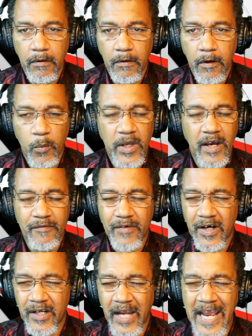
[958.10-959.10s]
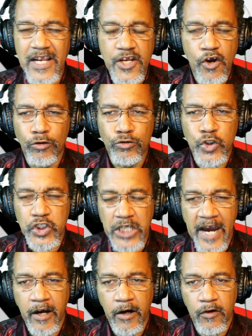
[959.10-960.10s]
We have an 8-year-old
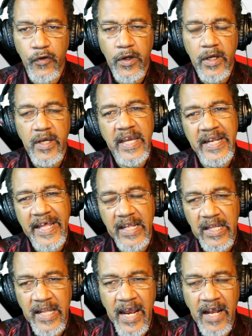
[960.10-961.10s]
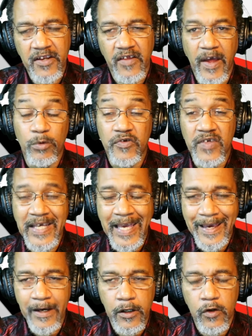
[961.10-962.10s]
child in Atlanta that was
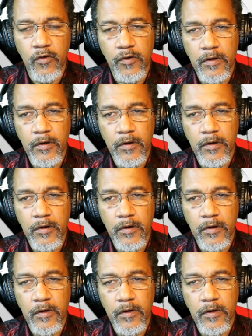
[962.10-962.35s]
killed